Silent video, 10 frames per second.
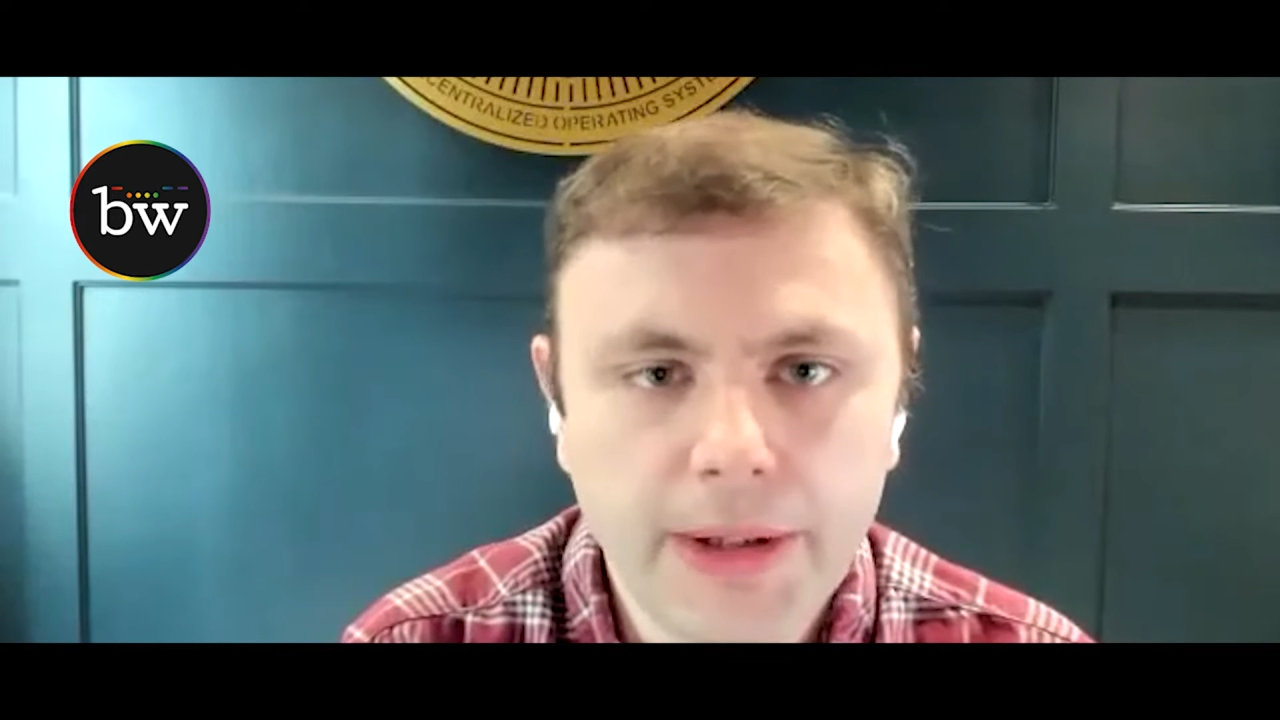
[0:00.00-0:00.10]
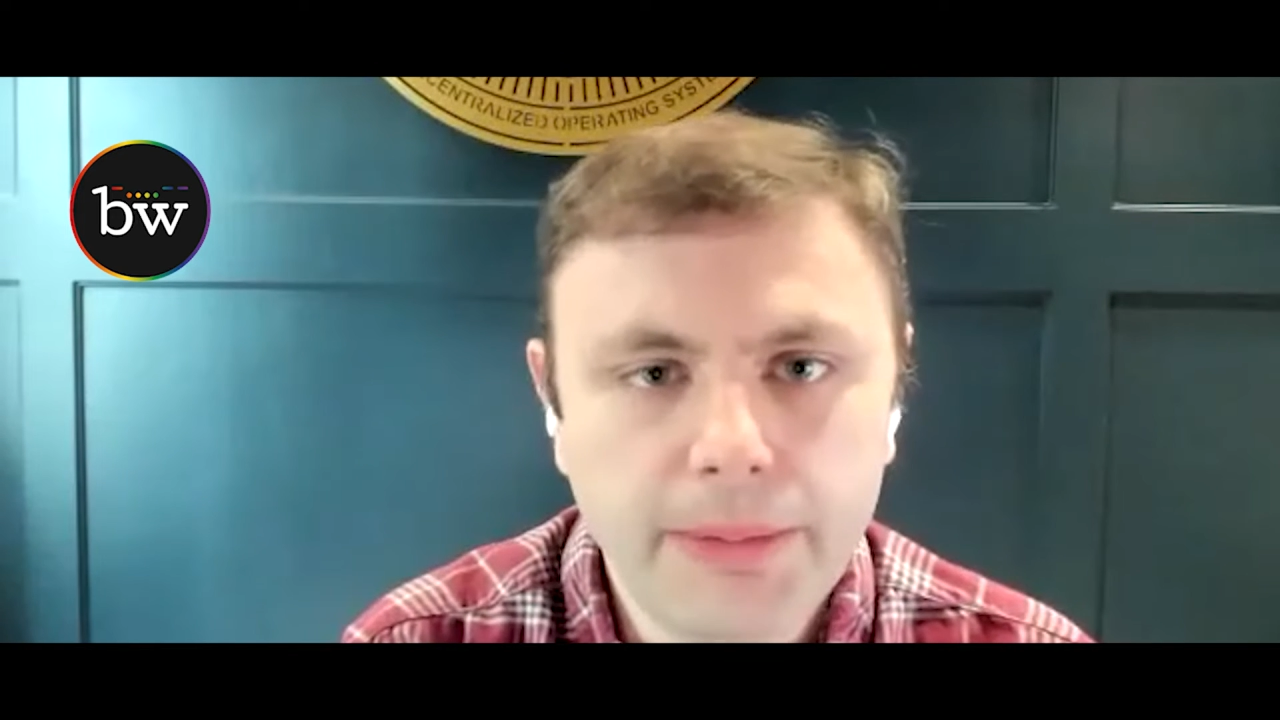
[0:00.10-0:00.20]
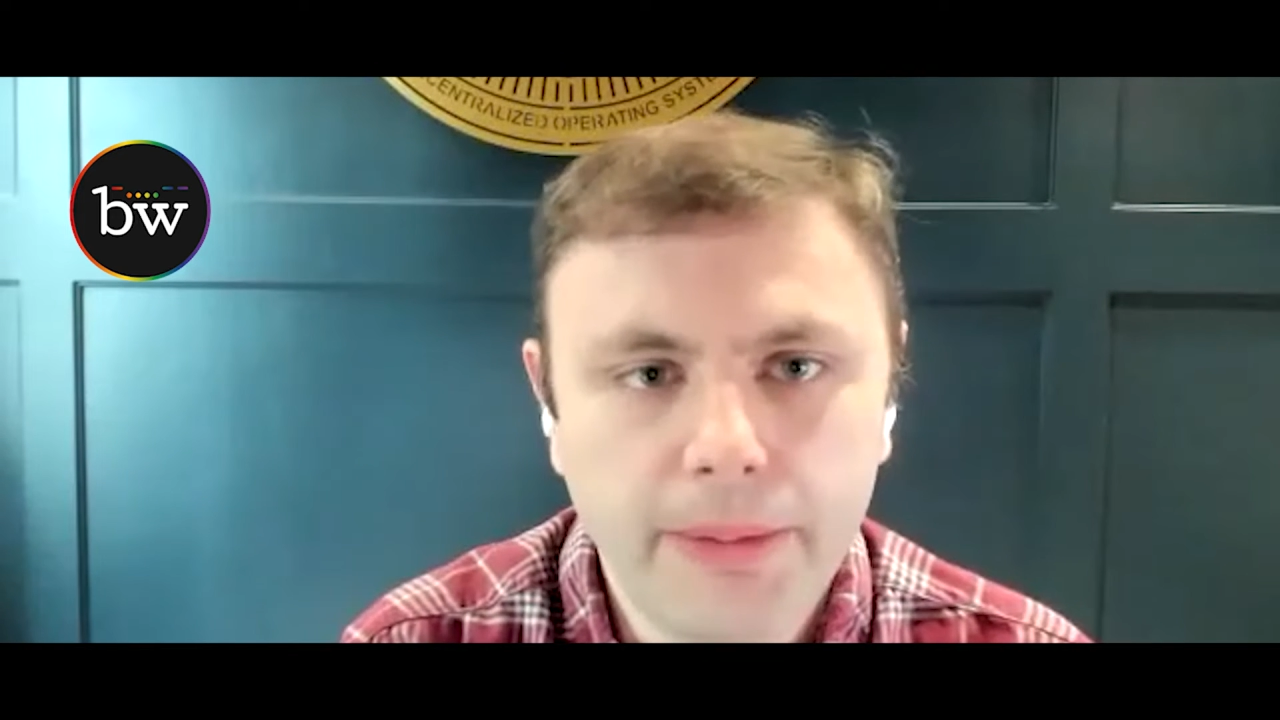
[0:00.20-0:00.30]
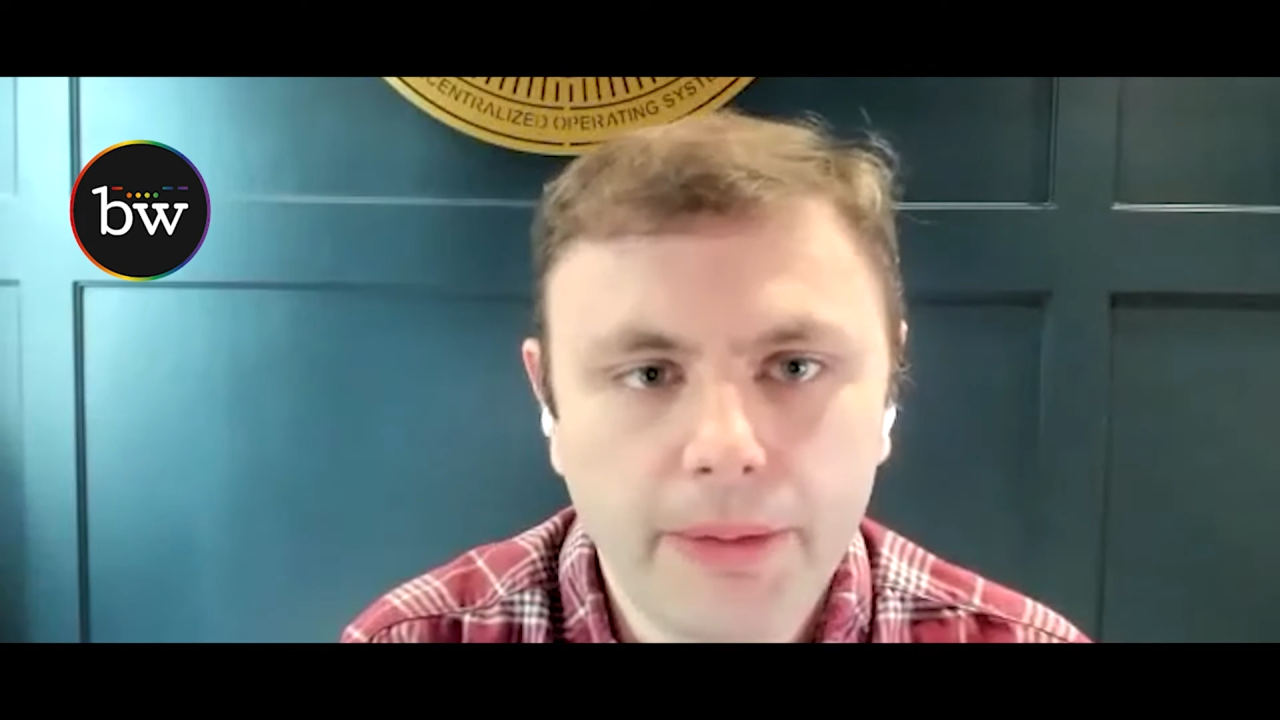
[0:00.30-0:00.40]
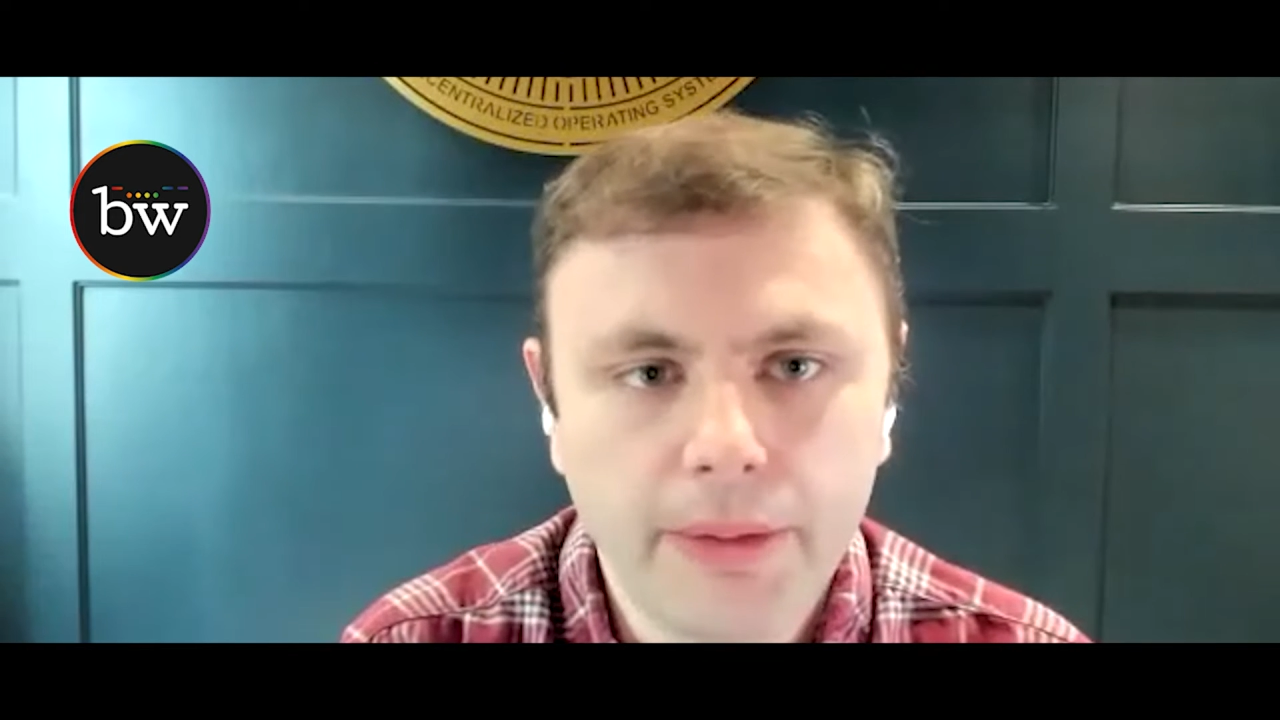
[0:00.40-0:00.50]
that
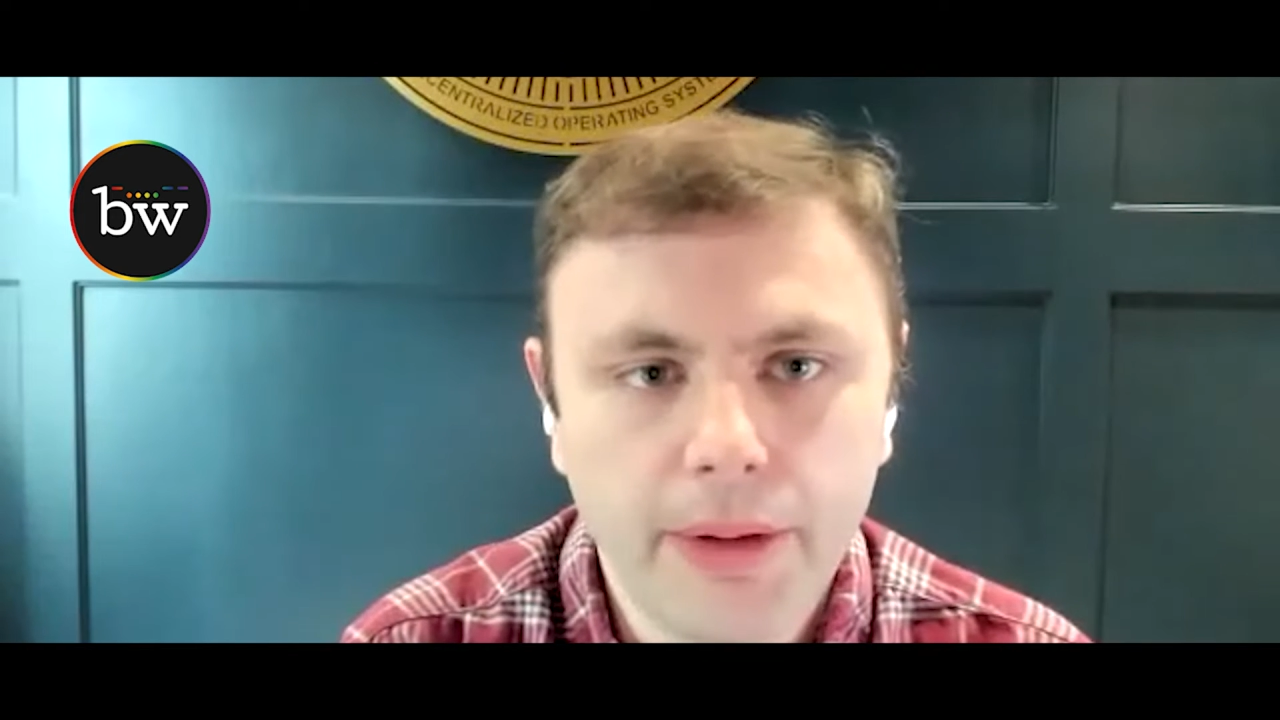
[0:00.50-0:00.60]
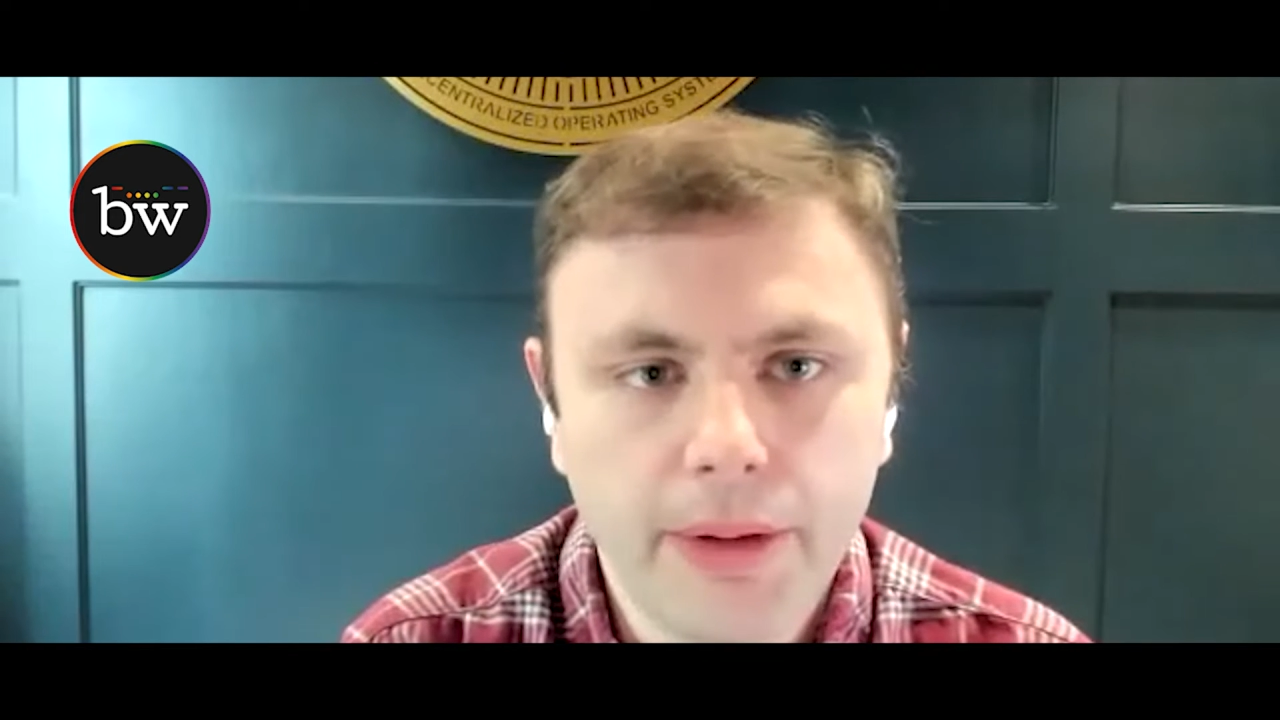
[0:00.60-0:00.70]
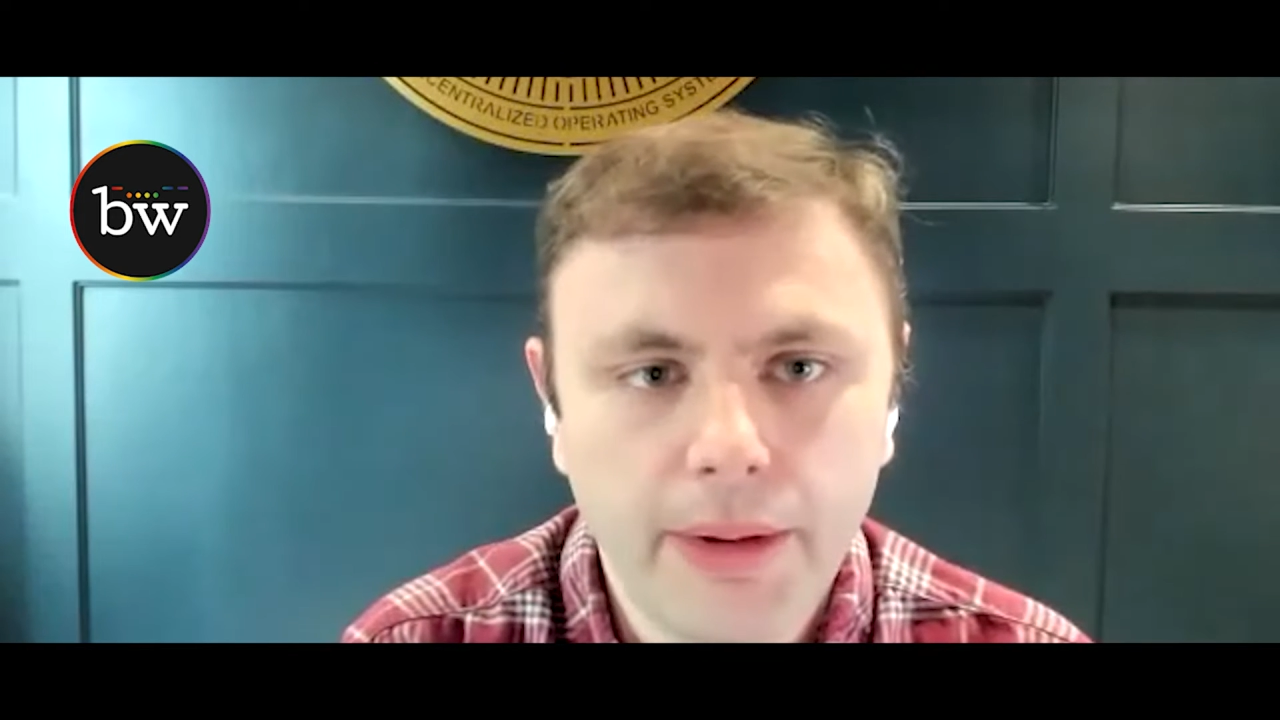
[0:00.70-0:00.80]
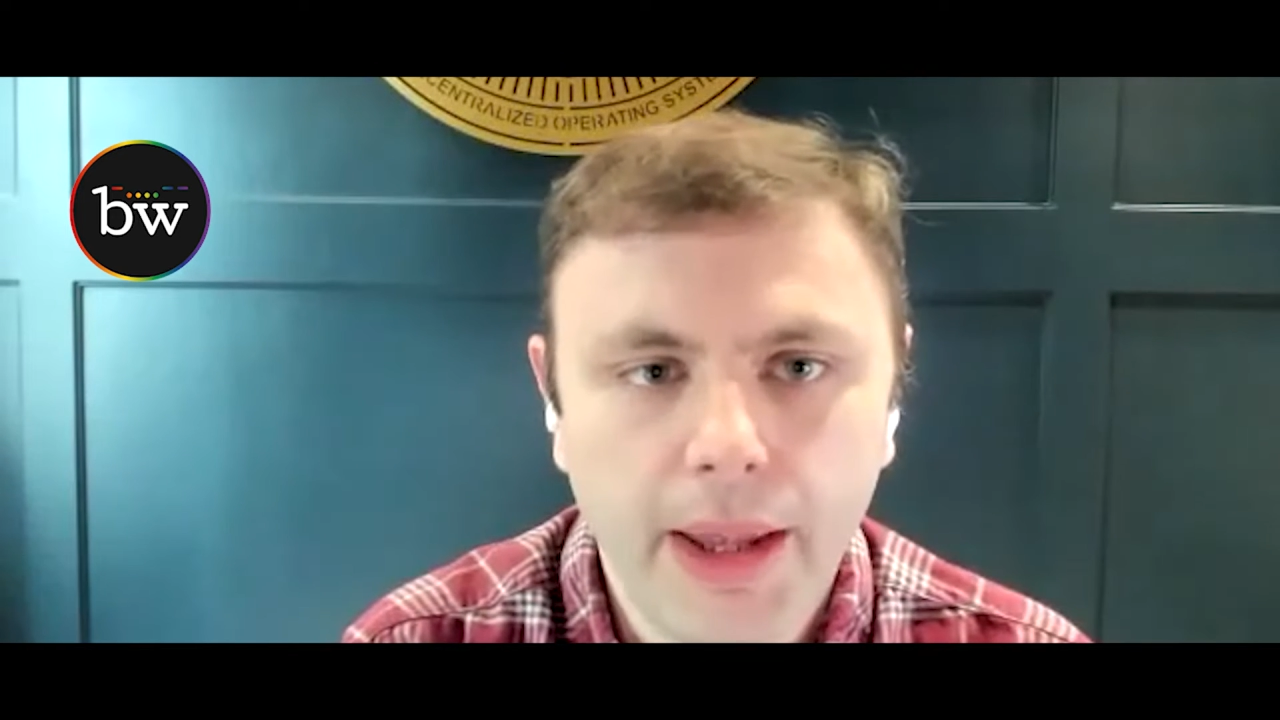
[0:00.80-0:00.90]
people